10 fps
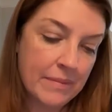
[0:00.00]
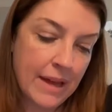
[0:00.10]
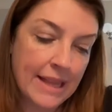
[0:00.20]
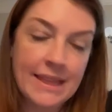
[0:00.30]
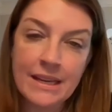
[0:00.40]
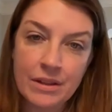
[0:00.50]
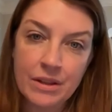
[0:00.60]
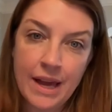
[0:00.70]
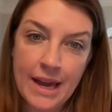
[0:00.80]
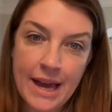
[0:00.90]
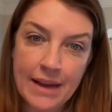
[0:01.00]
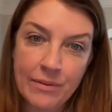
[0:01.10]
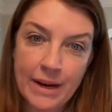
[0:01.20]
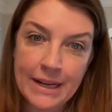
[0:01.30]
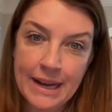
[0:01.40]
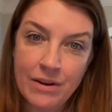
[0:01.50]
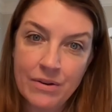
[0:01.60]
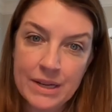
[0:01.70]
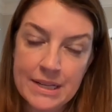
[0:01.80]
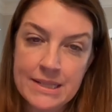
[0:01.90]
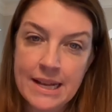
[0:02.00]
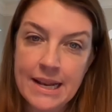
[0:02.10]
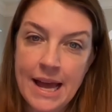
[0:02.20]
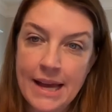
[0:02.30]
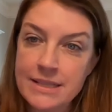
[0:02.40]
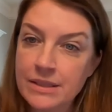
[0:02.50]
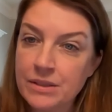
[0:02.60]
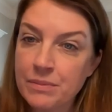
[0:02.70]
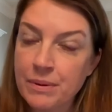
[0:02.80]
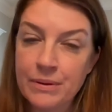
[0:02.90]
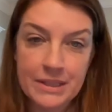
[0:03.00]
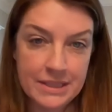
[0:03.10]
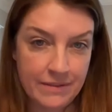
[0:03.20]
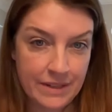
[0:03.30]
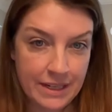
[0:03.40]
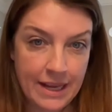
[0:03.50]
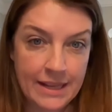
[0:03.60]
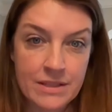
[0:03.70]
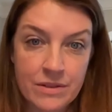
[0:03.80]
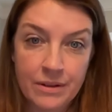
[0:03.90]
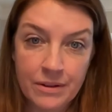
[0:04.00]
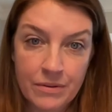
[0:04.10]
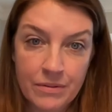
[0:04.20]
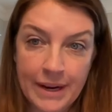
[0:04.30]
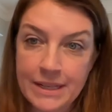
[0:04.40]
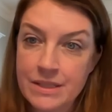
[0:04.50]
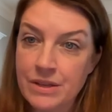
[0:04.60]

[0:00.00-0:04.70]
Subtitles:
I think AI right now is an excellent productivity enhancer, right?